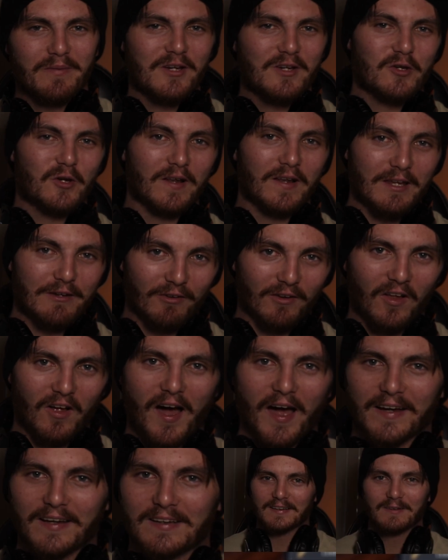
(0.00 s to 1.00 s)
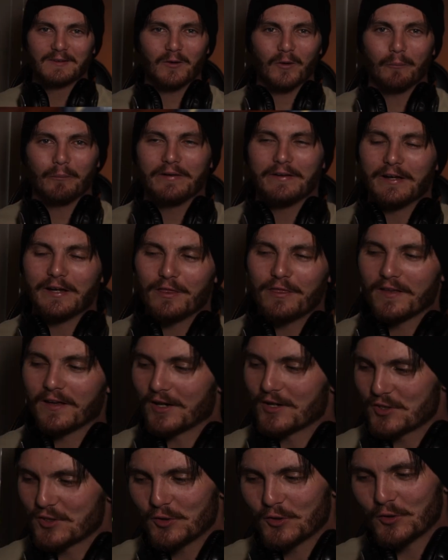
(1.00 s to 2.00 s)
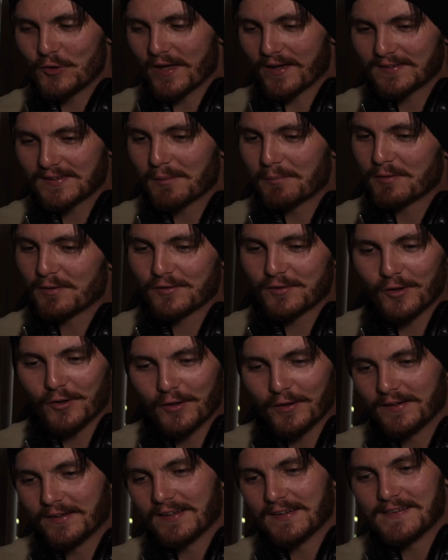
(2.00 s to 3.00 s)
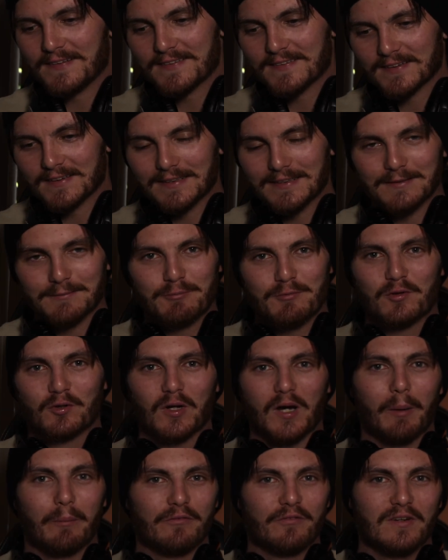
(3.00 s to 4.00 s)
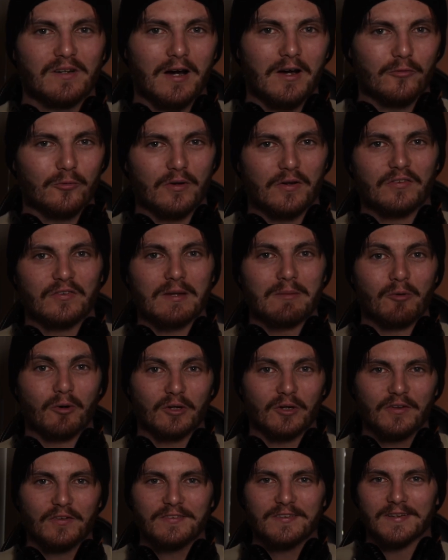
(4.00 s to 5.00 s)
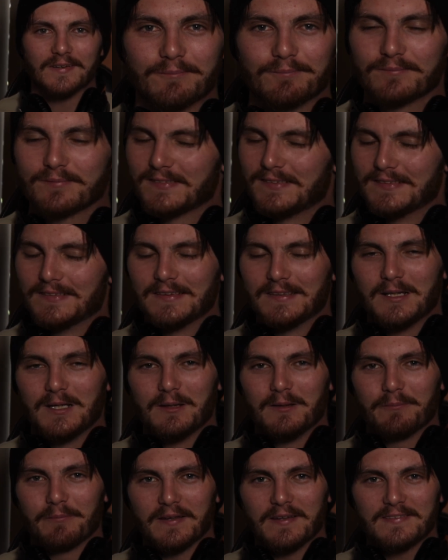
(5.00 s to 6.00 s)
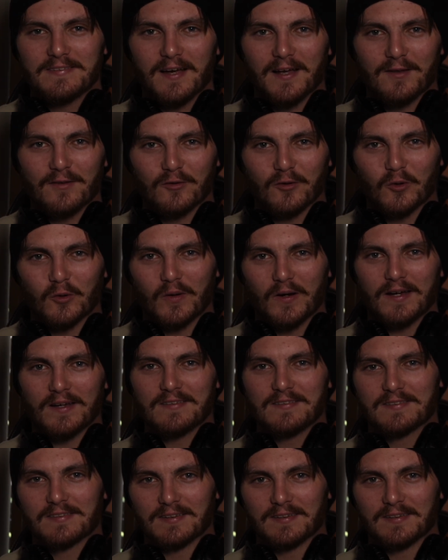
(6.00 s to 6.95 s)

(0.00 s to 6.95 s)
sure to leave a like, comment anything I should do next episode, and uh, subscribe if you guys want to see more content. Peace out as always,